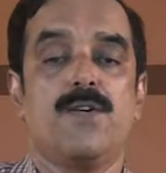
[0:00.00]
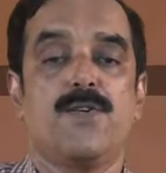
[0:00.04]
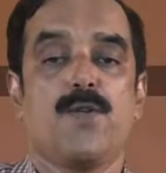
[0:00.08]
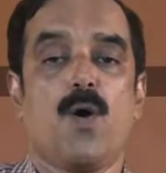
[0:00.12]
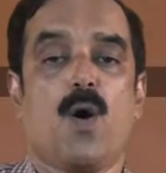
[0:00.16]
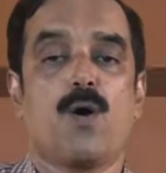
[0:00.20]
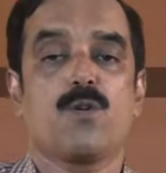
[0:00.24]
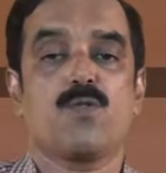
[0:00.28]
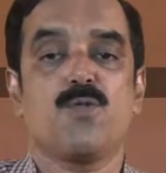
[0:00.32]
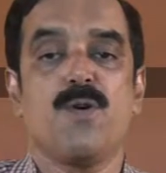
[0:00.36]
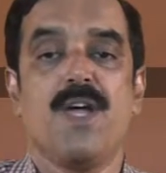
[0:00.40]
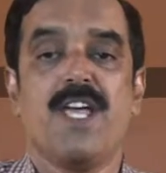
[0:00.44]

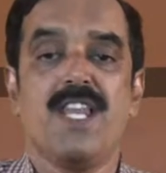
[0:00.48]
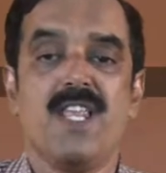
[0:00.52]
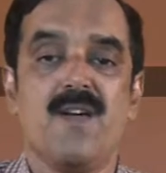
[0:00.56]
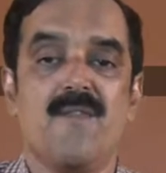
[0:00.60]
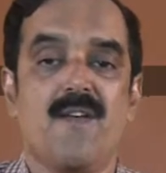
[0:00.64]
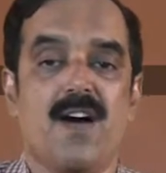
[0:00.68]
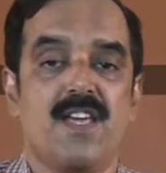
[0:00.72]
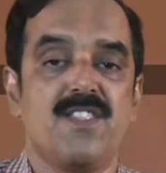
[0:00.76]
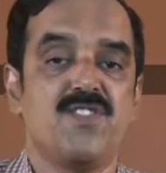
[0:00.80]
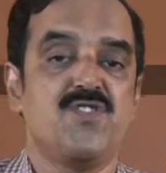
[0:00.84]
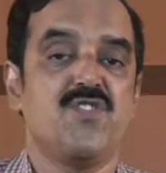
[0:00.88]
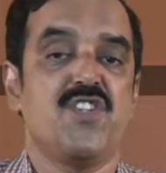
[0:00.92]
talk to
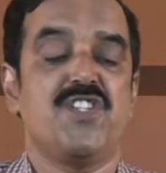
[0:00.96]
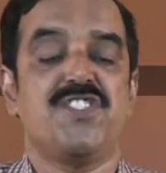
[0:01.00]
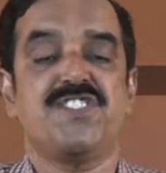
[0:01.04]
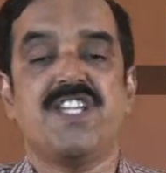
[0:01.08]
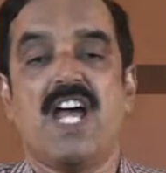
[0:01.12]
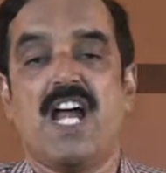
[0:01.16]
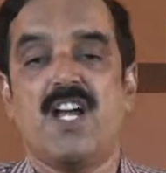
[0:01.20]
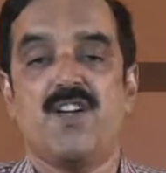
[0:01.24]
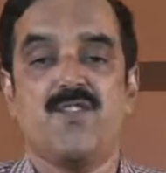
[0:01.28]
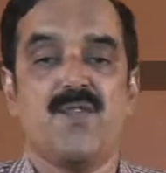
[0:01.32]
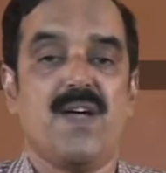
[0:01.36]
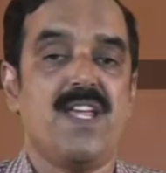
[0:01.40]
anyone, chit
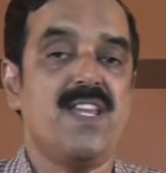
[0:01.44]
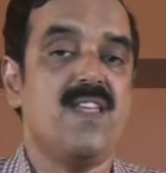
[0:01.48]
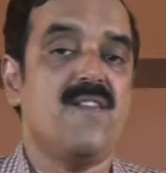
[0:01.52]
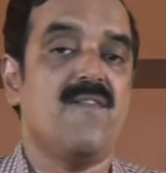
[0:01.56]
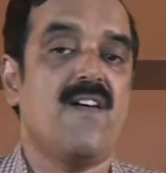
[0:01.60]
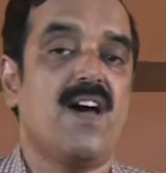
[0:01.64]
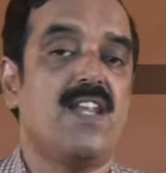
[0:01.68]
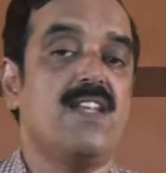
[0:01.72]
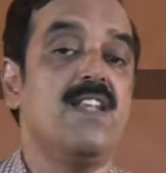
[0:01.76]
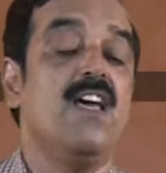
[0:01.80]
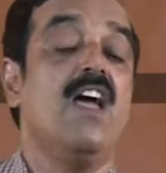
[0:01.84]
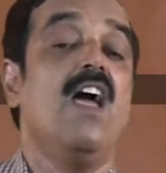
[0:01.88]
chat to
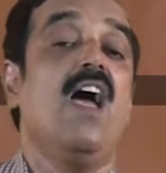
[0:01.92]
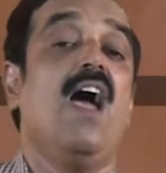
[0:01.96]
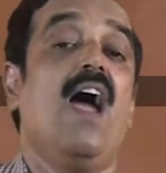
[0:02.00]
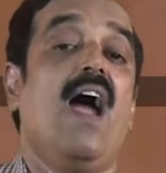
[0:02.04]
anyone